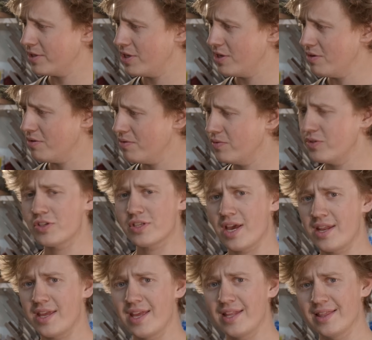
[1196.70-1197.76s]
you just
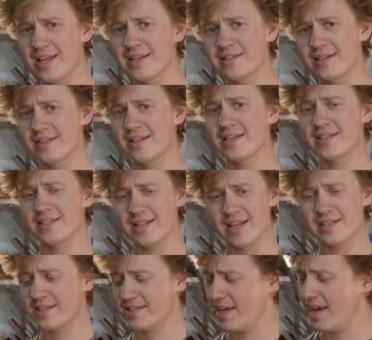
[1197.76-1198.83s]
kind of get less and less and
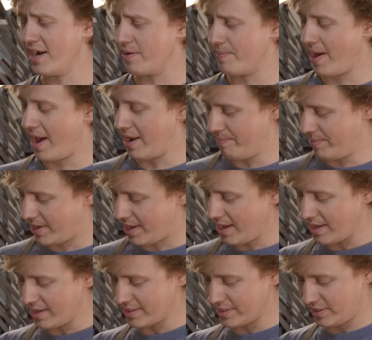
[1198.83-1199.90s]
less excited about it
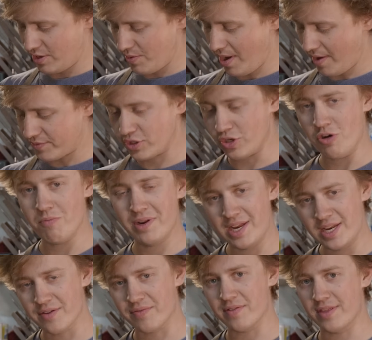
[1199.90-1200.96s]
because you have so
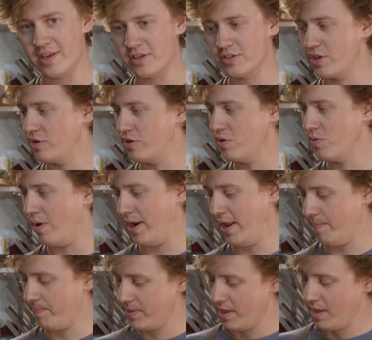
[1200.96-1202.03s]
many different things to do on
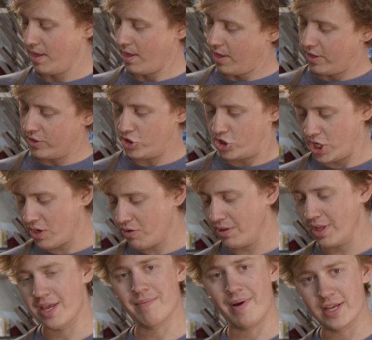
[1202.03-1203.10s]
it.
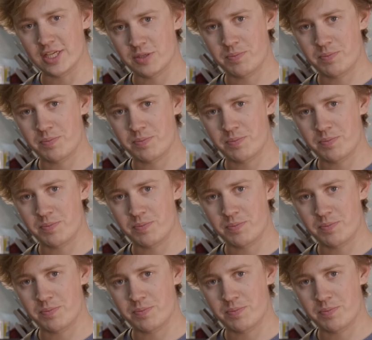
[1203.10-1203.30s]
Generally, my